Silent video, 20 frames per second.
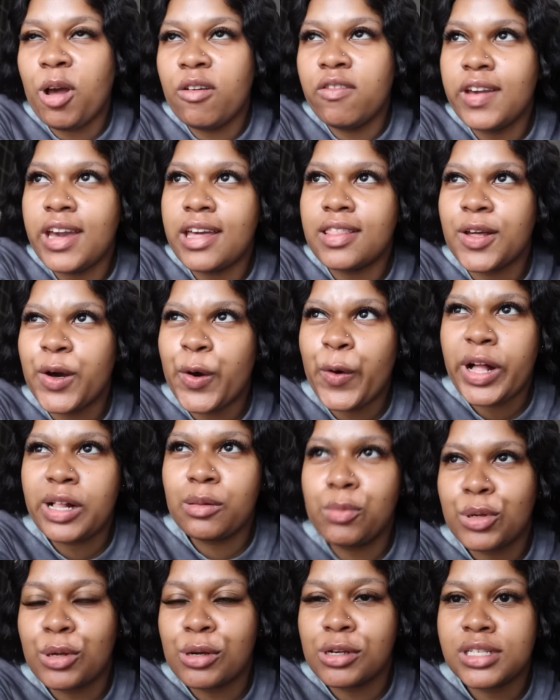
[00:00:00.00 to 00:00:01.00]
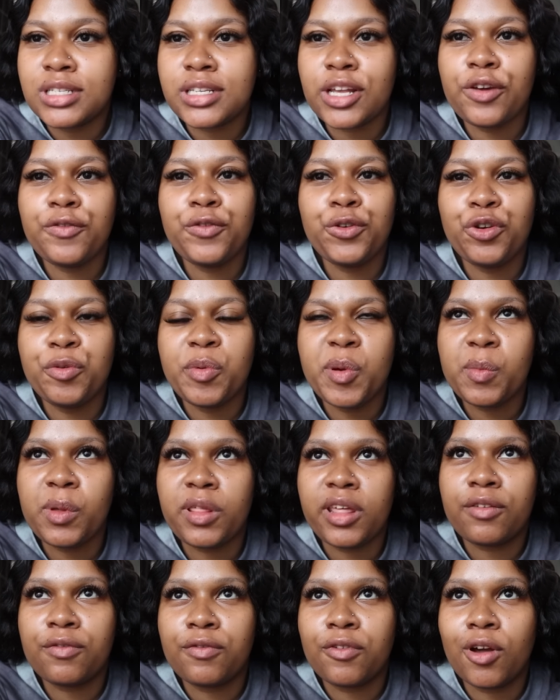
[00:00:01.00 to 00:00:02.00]
laughing at the oil because if you remember
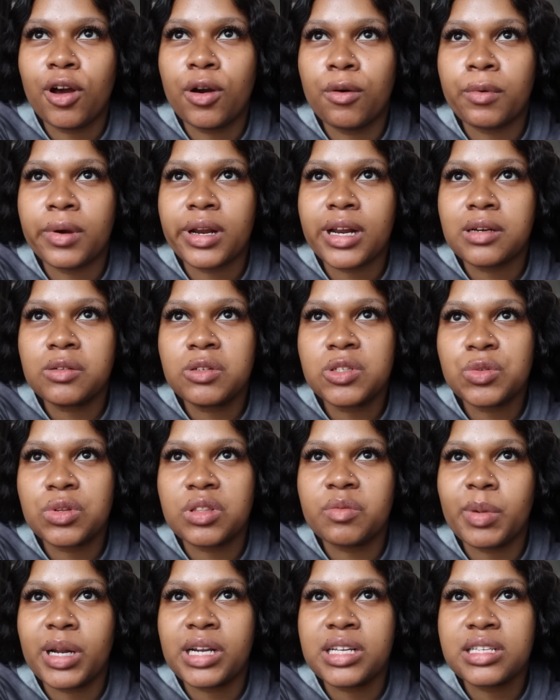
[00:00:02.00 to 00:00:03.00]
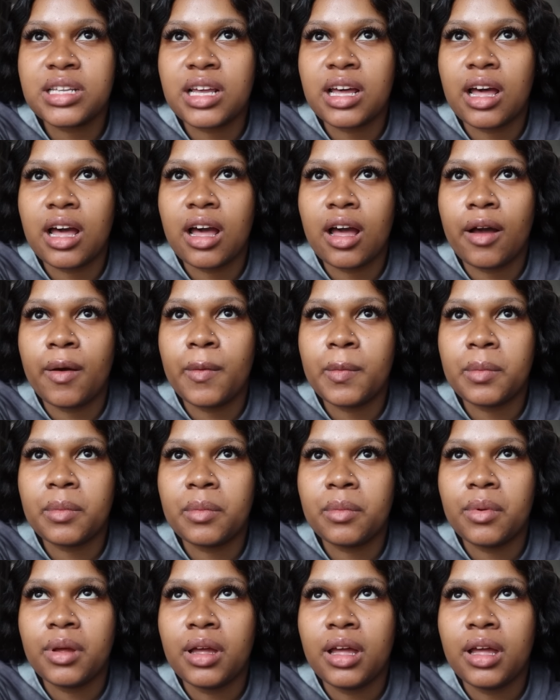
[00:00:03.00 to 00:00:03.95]
that vlog when I was with Palisa,